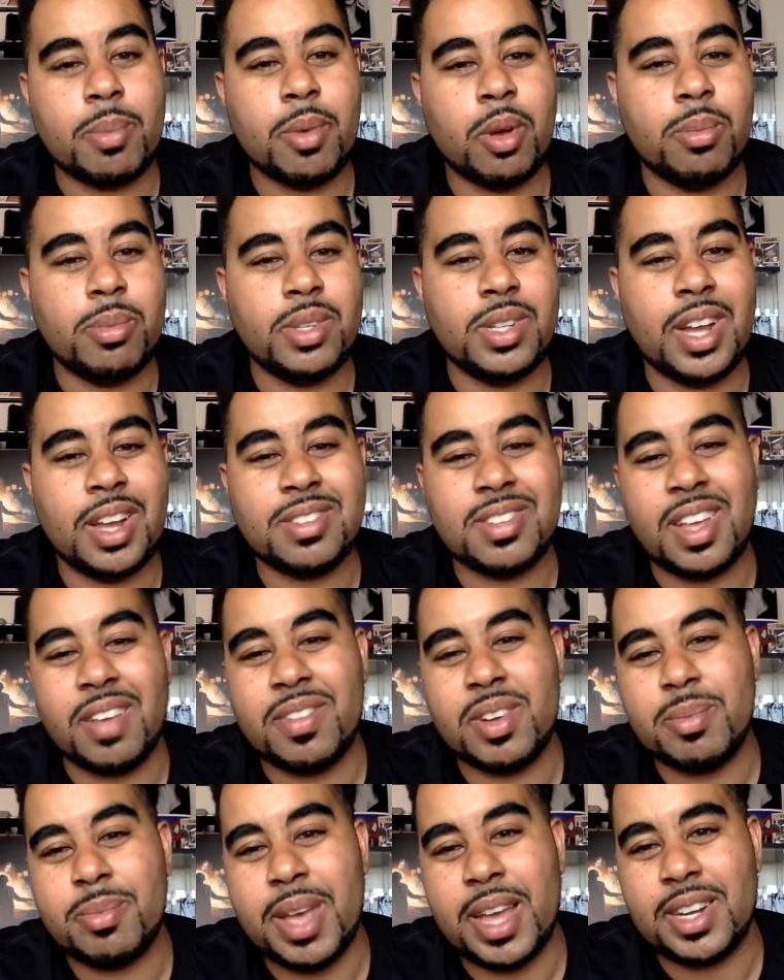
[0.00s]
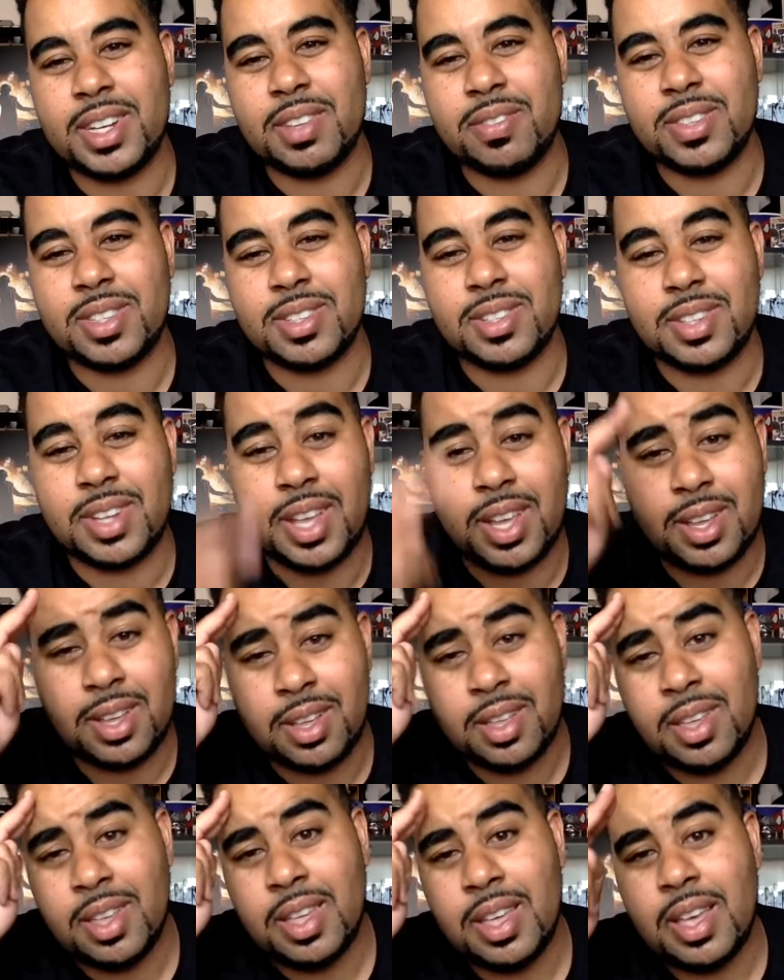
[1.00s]
I hope you guys are having a magnificent day.
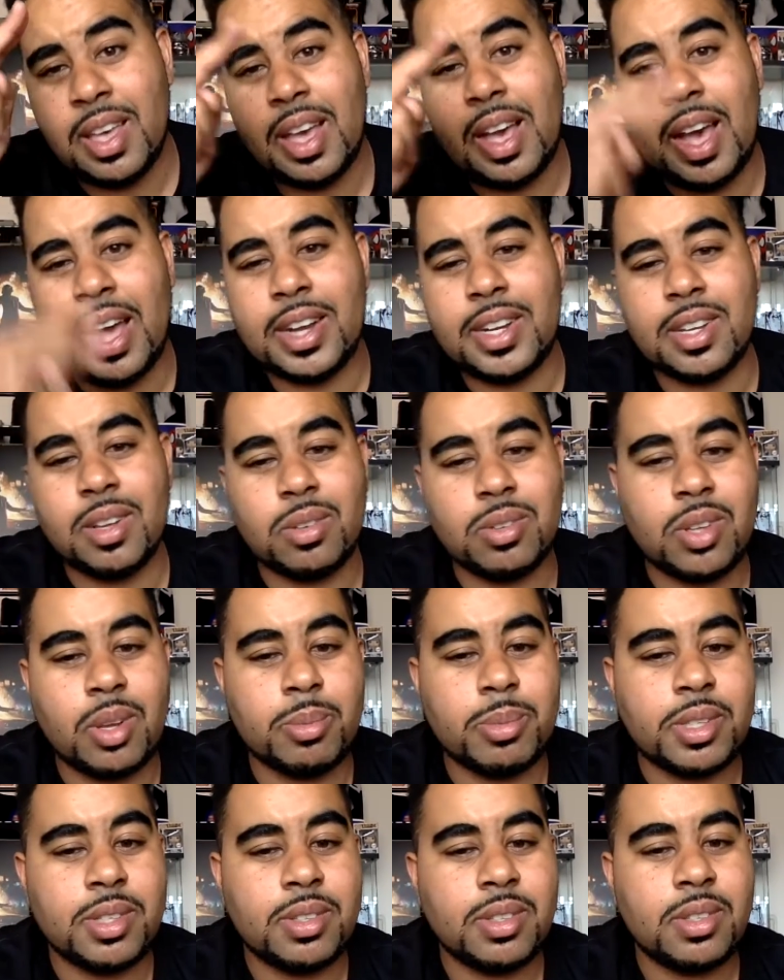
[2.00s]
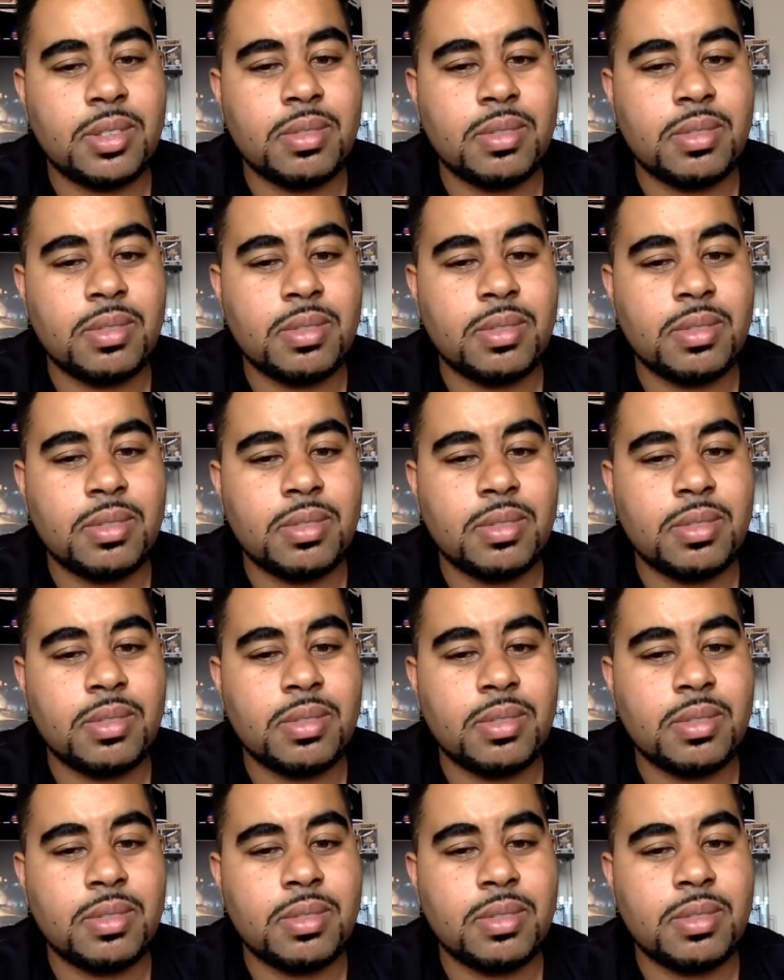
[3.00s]
Adios, homies.